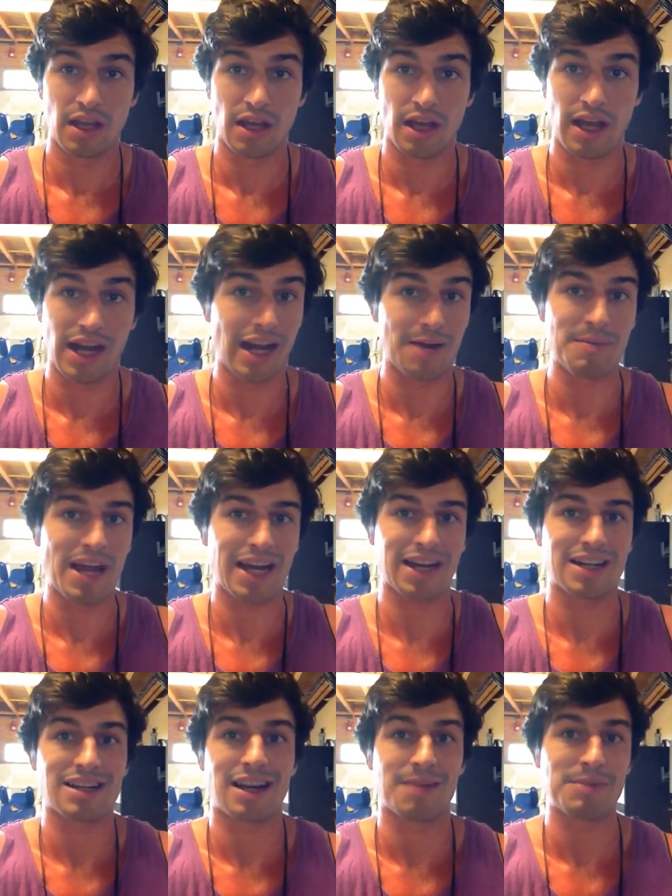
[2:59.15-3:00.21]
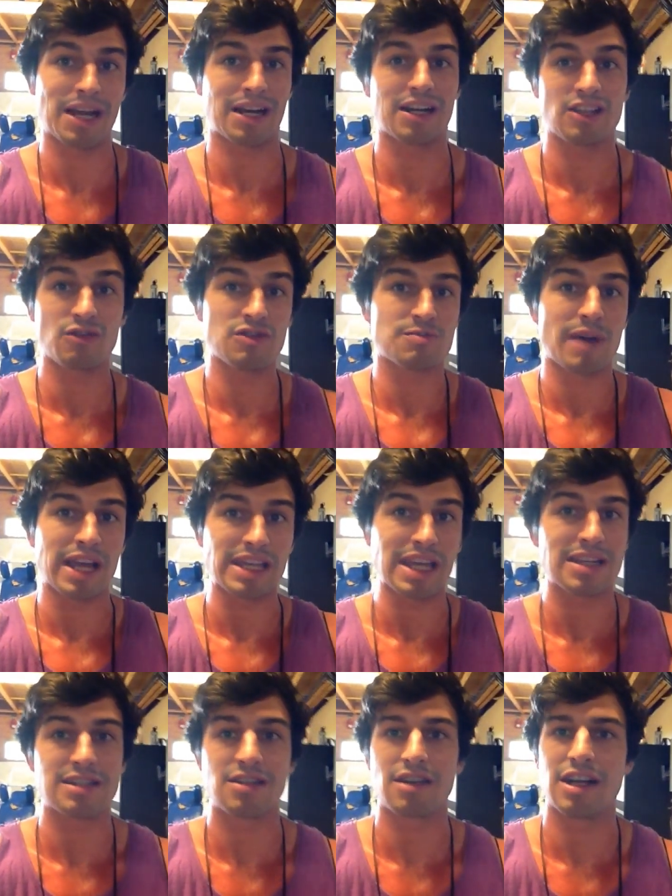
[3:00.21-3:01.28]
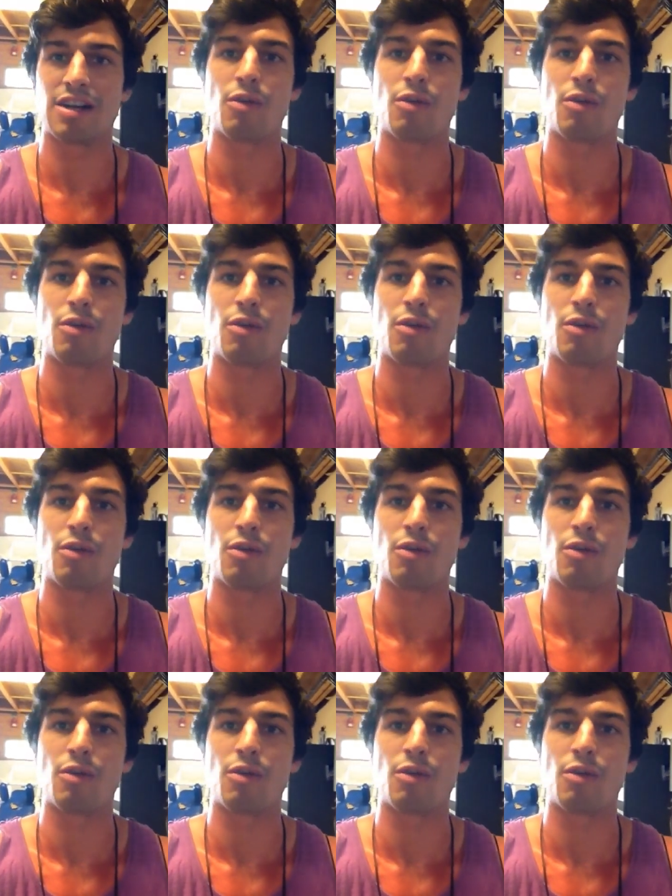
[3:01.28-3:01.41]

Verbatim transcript: And I'm not going to I'm not going to use my yesterday to